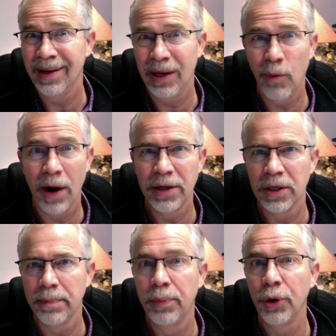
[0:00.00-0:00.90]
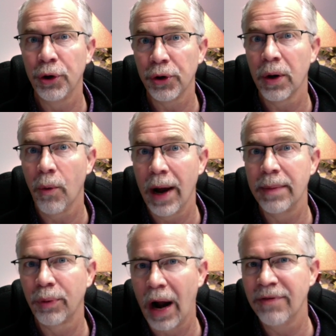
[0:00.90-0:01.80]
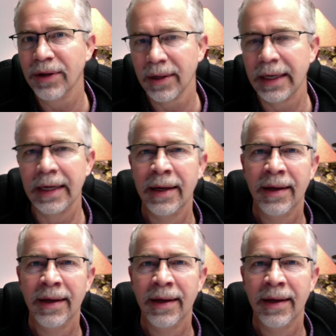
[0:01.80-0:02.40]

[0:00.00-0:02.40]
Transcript: He wanted to put her away privately.